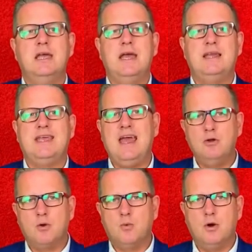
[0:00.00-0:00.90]
and
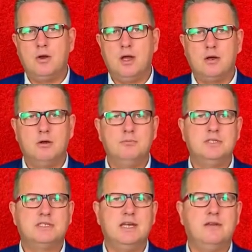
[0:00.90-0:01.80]
cannot work are
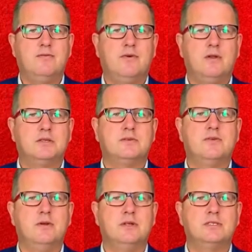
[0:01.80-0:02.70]
compensated for loss of
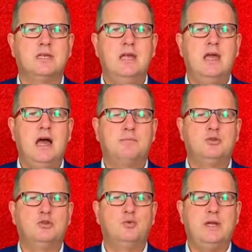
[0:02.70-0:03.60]
earnings up
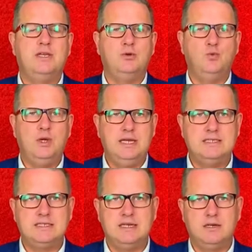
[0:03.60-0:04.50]
to 20
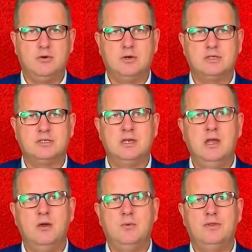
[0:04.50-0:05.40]
weeks in accordance
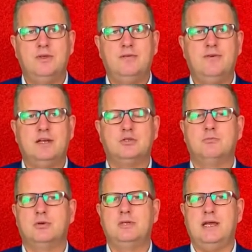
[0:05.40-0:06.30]
with the Infection
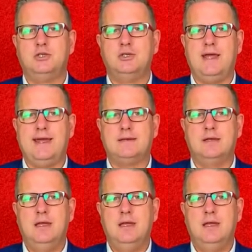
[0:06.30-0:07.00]
Protection Act.